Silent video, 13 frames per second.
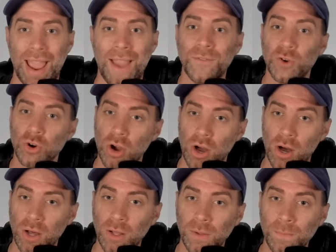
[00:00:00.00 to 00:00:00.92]
After
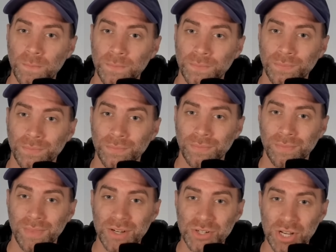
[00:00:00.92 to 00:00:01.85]
all,
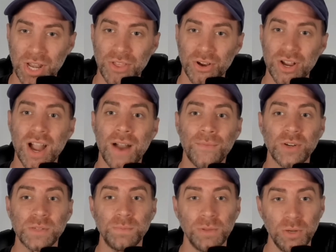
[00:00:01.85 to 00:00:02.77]
there's another
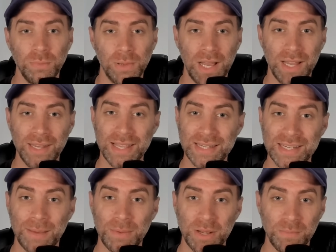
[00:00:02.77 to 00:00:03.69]
conference blue blood that's
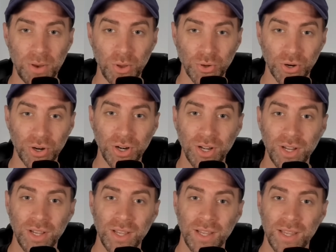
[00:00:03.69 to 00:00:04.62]
coming to Boulder,
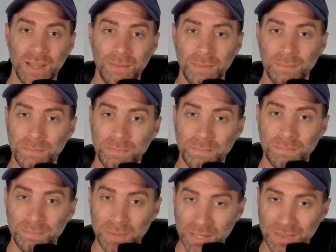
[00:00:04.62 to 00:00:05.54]

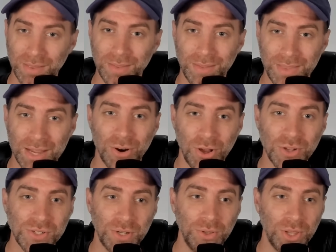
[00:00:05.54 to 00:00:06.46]
but they're
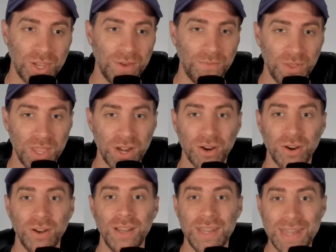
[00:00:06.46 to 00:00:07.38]
also looking for
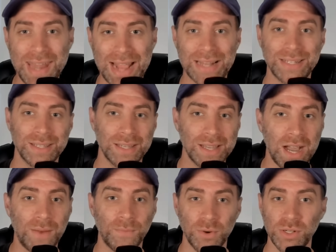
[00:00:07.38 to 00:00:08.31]
their next
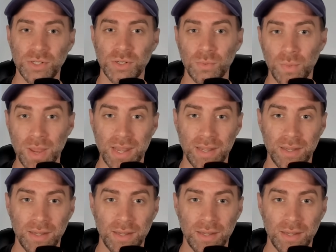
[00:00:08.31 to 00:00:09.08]
conference win.